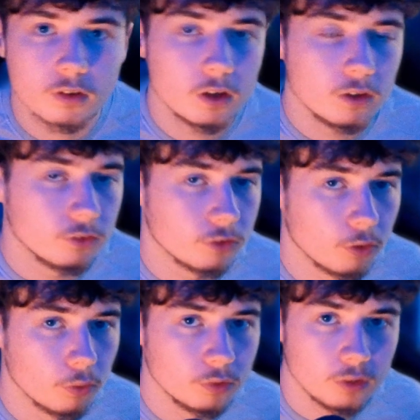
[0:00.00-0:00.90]

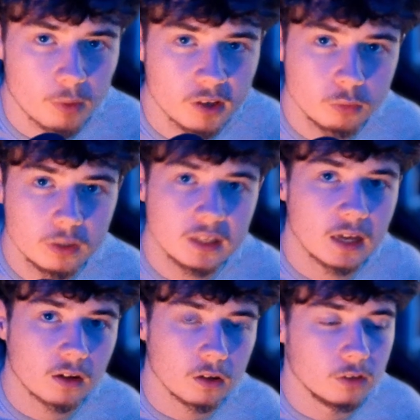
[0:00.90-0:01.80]
So the best way to
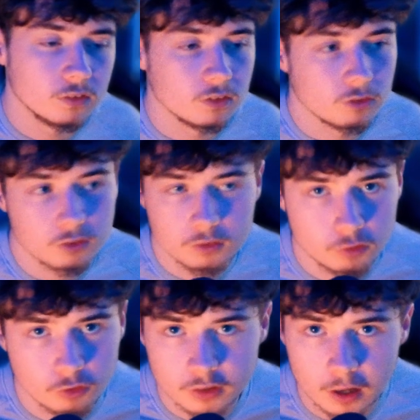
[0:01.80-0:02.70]
get clients is
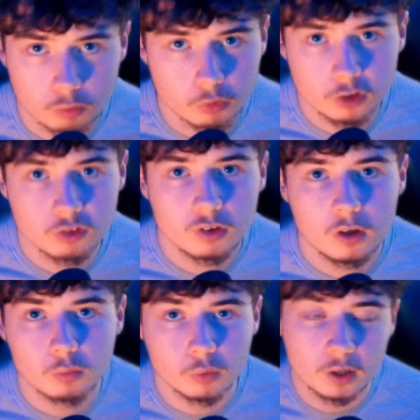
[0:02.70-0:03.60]
just outreach,
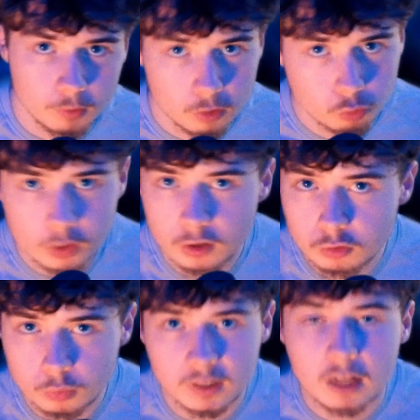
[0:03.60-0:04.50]
right?
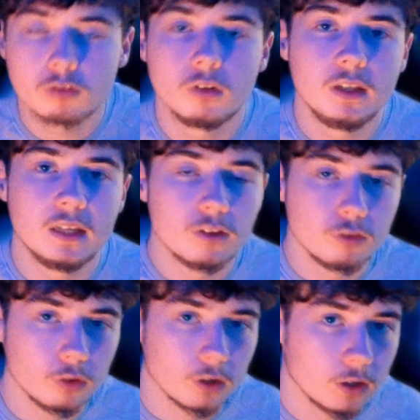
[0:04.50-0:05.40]
Reels will naturally get
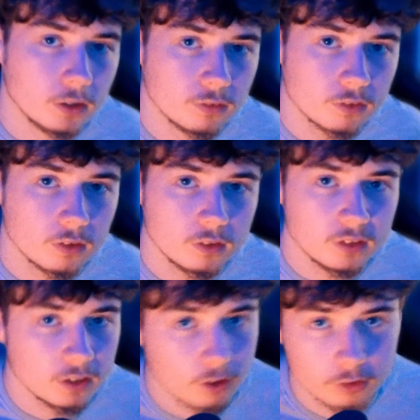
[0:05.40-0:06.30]
you clients,
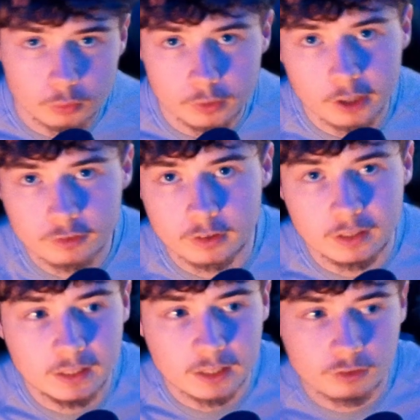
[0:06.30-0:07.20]
TikToks will
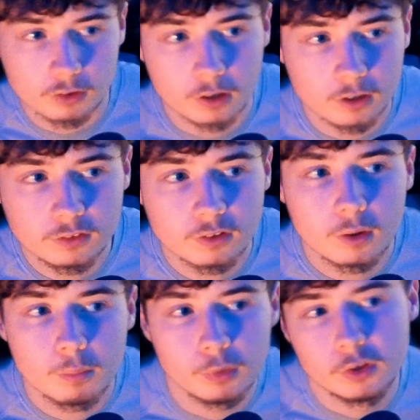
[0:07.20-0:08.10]
naturally get you clients,
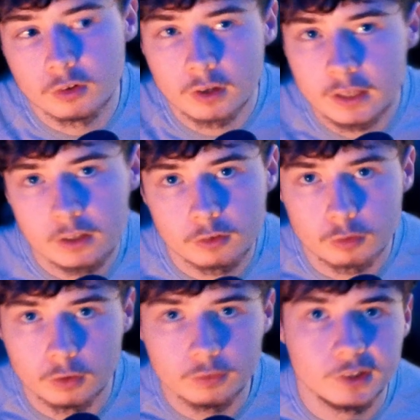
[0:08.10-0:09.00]
but you're not in
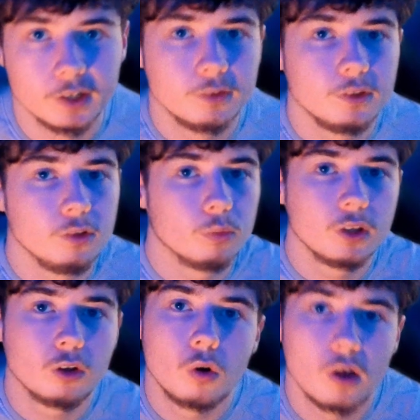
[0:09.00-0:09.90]
control of that. You want
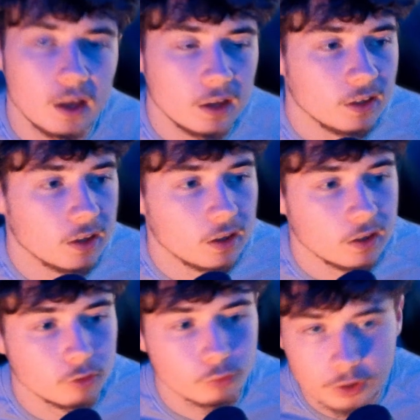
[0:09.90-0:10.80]
to go ahead
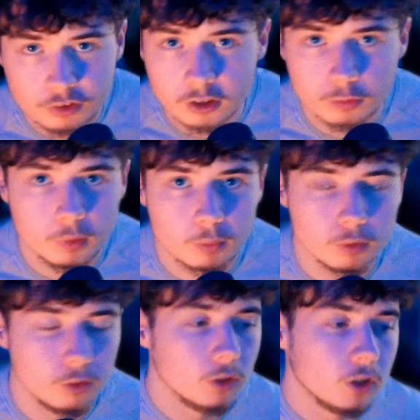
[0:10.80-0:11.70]
and reach out to
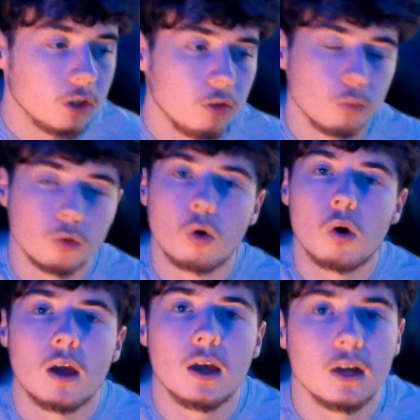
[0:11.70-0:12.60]
people. You want to go
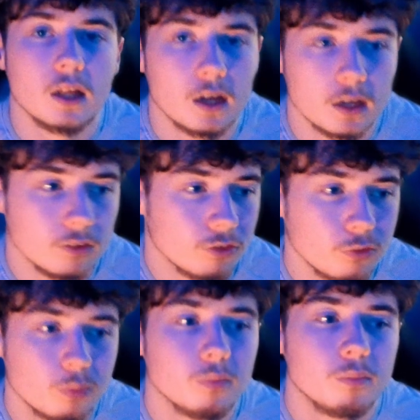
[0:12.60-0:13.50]
ahead and
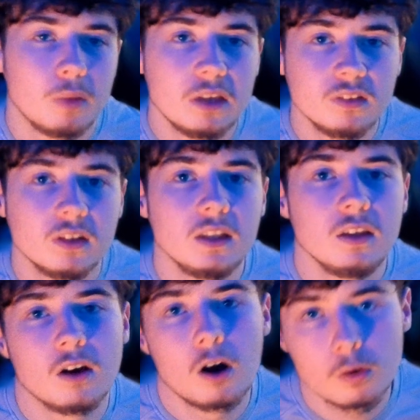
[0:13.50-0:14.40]
just basically
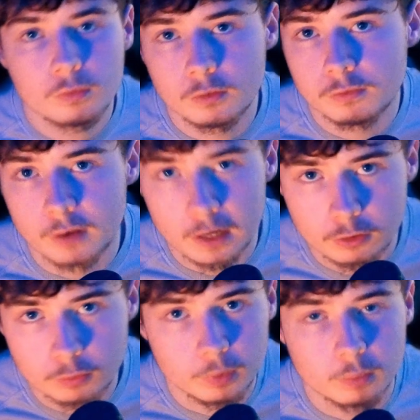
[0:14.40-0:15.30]
offer
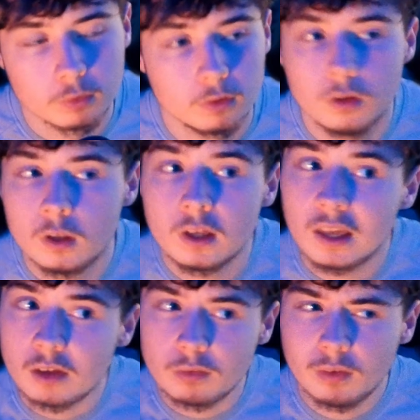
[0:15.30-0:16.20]
value to people.
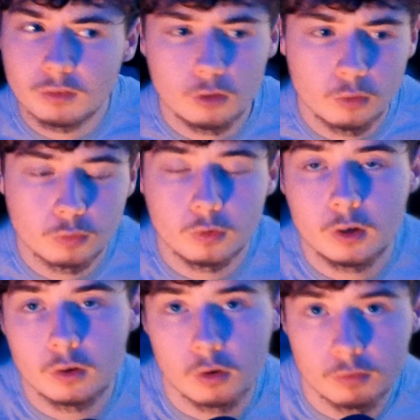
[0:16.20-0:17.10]
If you have to do a free
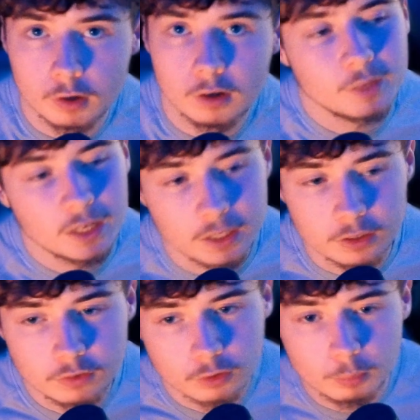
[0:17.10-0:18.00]
cover art, hey,
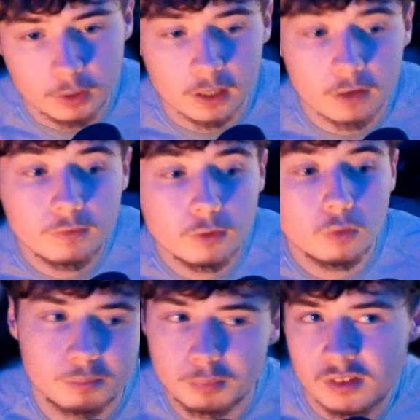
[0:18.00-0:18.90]
so be it. If
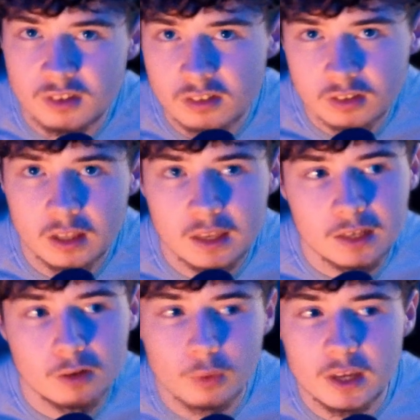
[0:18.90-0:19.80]
you position it
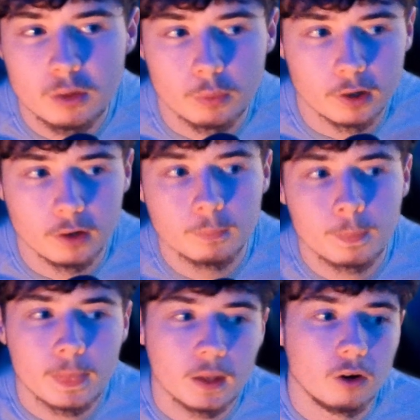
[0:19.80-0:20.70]
in a way where,
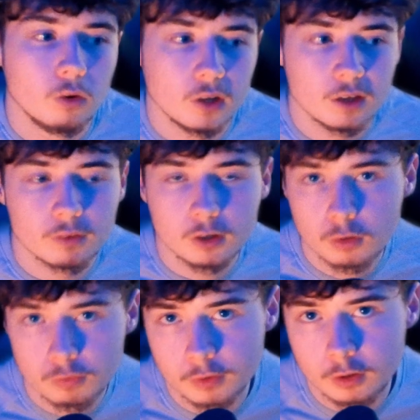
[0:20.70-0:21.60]
okay, if I do
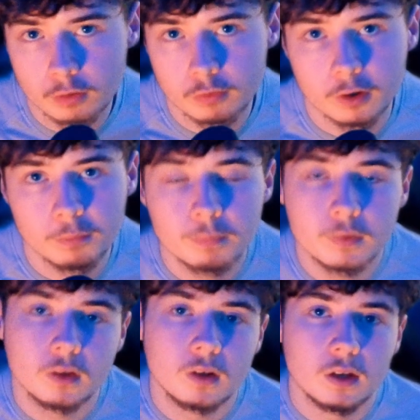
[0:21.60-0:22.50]
a free cover,
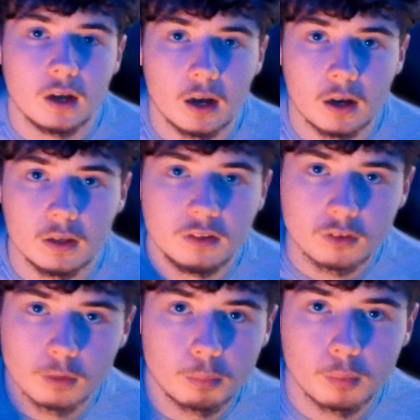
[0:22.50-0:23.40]
he's
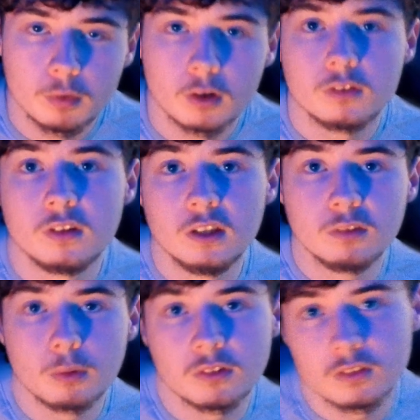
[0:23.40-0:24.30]
gonna put me on to this
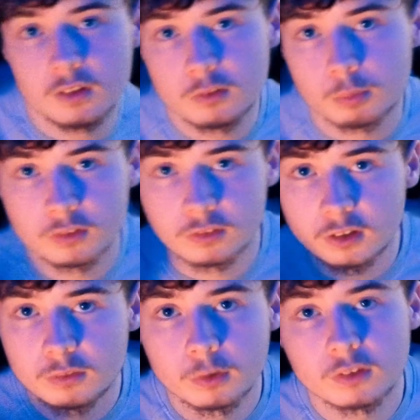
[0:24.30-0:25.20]
person, this person,
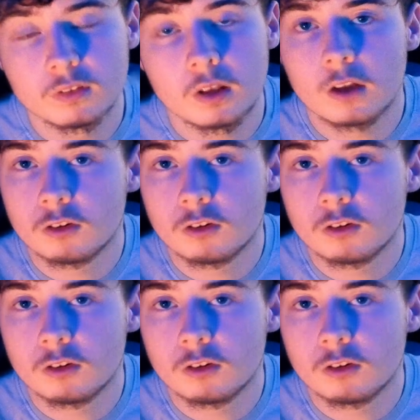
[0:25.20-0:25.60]
this person.